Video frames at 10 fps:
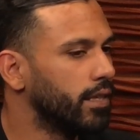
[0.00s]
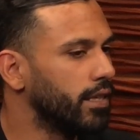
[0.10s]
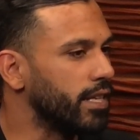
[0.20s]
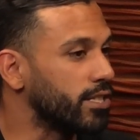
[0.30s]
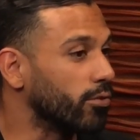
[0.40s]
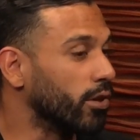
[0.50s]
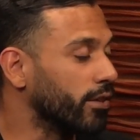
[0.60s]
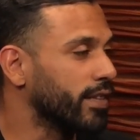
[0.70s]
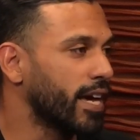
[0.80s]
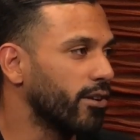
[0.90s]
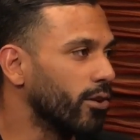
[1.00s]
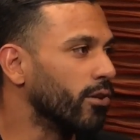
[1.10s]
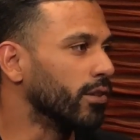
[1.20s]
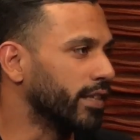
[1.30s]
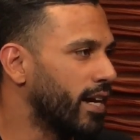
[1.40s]
And so learning that
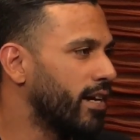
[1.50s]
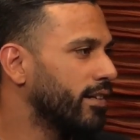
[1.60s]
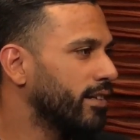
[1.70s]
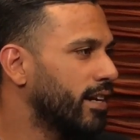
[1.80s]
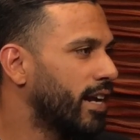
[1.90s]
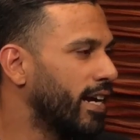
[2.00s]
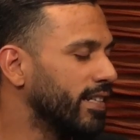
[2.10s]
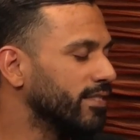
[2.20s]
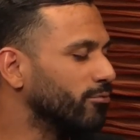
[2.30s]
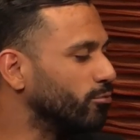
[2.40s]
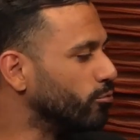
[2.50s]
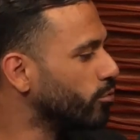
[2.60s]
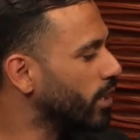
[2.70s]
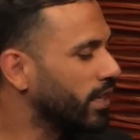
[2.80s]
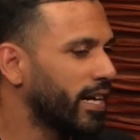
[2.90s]
early on has
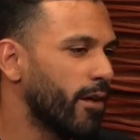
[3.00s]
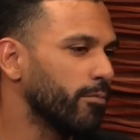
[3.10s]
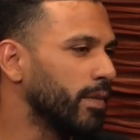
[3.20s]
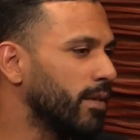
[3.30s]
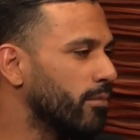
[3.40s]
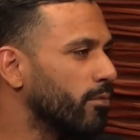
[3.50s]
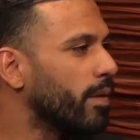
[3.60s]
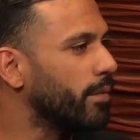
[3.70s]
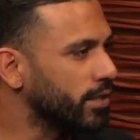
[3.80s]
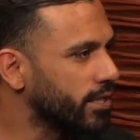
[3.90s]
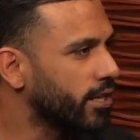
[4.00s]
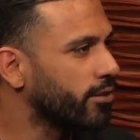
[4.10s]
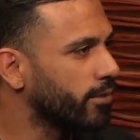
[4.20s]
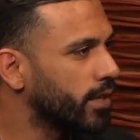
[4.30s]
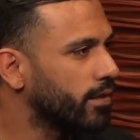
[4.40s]
really helped me in both my military
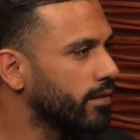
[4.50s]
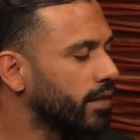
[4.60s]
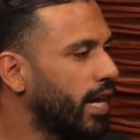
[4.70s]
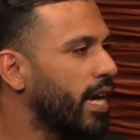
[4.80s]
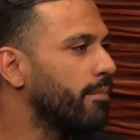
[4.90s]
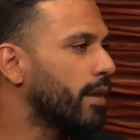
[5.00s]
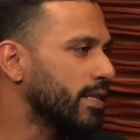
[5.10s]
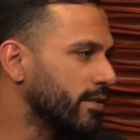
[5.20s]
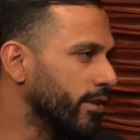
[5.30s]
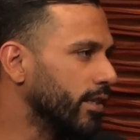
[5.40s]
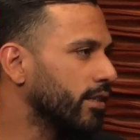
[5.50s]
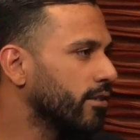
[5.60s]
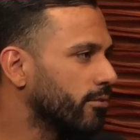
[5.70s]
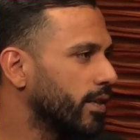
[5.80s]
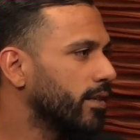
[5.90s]
career and my civilian
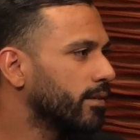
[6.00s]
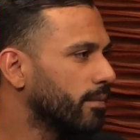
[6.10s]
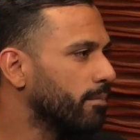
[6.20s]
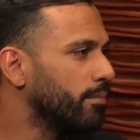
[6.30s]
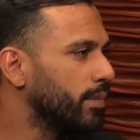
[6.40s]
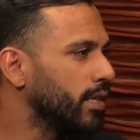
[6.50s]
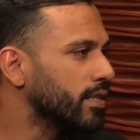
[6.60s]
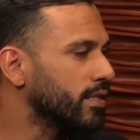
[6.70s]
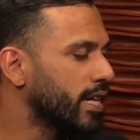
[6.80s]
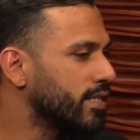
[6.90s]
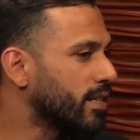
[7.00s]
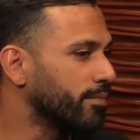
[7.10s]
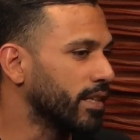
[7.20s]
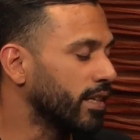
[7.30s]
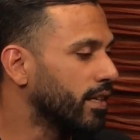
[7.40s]
career. Because that's
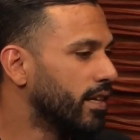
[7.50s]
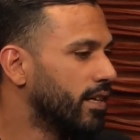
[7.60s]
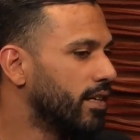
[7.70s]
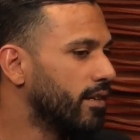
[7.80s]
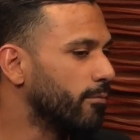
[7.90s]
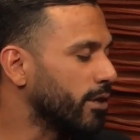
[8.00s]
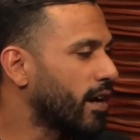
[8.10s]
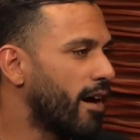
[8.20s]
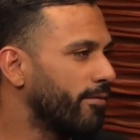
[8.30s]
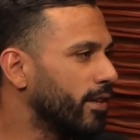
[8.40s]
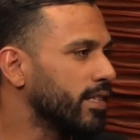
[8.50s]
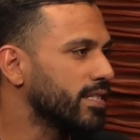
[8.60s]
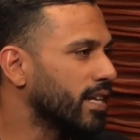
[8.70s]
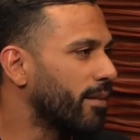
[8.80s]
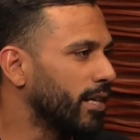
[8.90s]
something with
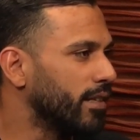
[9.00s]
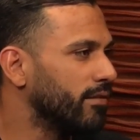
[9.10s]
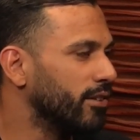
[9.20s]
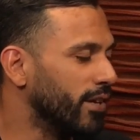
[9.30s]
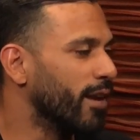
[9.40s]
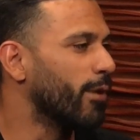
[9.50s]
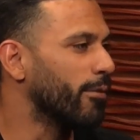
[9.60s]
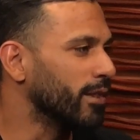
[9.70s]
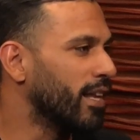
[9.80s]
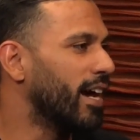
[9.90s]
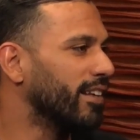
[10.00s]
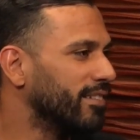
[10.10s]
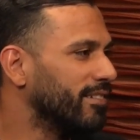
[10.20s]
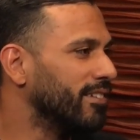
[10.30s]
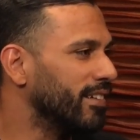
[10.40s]
confidence, you can get away with a lot.
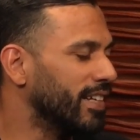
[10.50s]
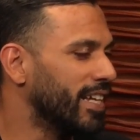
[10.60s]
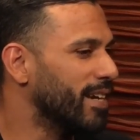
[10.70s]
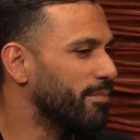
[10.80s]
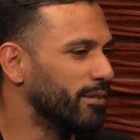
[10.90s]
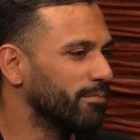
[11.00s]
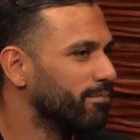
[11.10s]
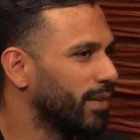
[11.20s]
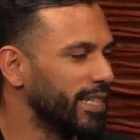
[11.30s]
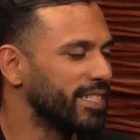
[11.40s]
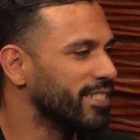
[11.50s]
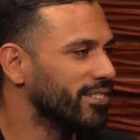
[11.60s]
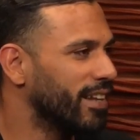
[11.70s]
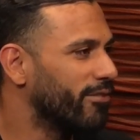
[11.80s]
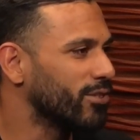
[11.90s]
You can end up in places you
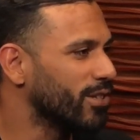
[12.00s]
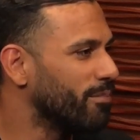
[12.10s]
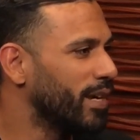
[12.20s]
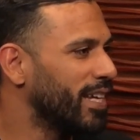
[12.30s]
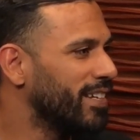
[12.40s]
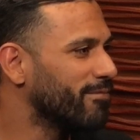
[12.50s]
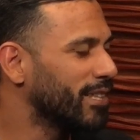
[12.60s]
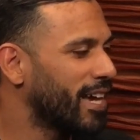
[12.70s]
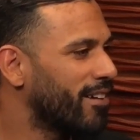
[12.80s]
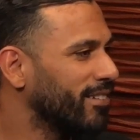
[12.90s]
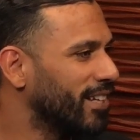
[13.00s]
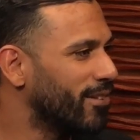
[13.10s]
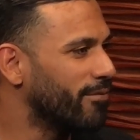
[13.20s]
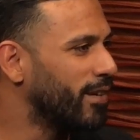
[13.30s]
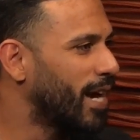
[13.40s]
never should have been without,
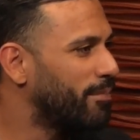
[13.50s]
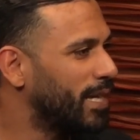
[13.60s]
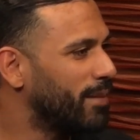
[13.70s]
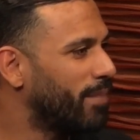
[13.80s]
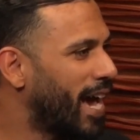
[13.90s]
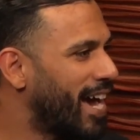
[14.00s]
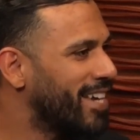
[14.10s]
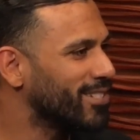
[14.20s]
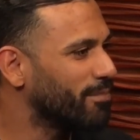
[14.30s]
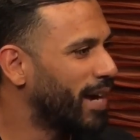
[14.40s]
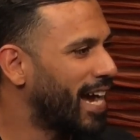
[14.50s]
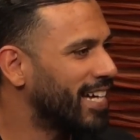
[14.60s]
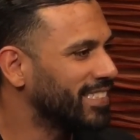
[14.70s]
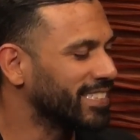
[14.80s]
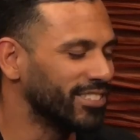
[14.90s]
a VIP badge or
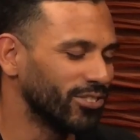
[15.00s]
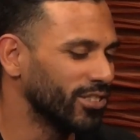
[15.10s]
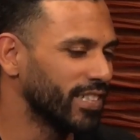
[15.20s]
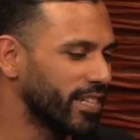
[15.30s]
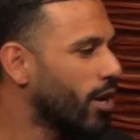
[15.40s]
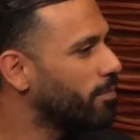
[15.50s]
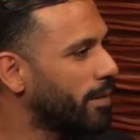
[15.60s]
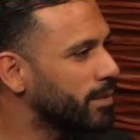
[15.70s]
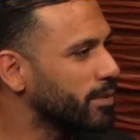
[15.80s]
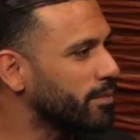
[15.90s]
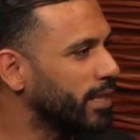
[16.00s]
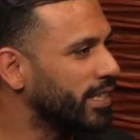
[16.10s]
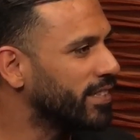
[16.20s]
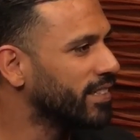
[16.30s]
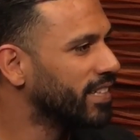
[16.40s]
pass, because you're just like, nope, I'm supposed to be
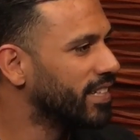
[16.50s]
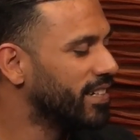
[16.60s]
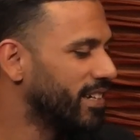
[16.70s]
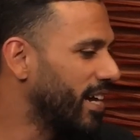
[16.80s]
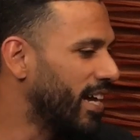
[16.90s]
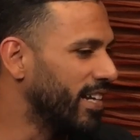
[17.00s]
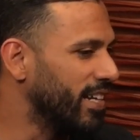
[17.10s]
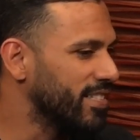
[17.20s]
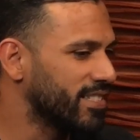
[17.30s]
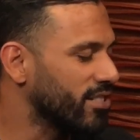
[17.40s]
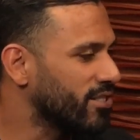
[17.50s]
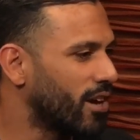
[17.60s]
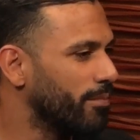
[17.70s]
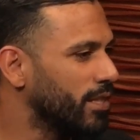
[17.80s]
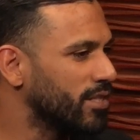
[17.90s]
here. And it's just
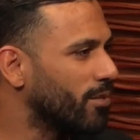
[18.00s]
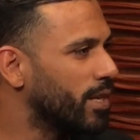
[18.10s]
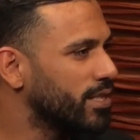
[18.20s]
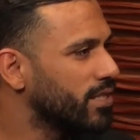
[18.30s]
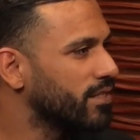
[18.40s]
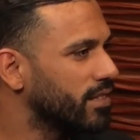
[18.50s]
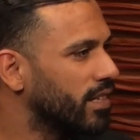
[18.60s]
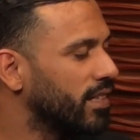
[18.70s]
taught me so much.